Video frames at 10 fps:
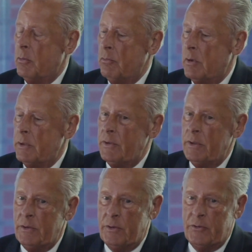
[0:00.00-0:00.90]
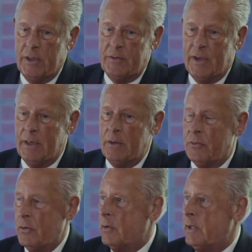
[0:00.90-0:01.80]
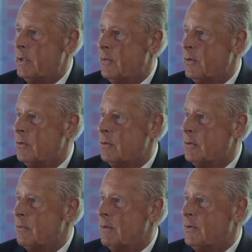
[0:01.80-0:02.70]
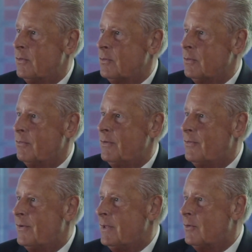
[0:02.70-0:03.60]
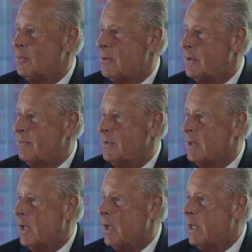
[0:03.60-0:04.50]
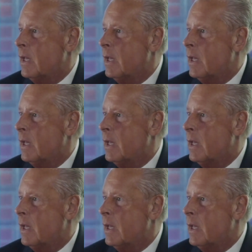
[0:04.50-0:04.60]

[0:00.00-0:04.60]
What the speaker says: But Ryan, you say tenants are knocking at the door at the rate of sort of 15-1, if you like.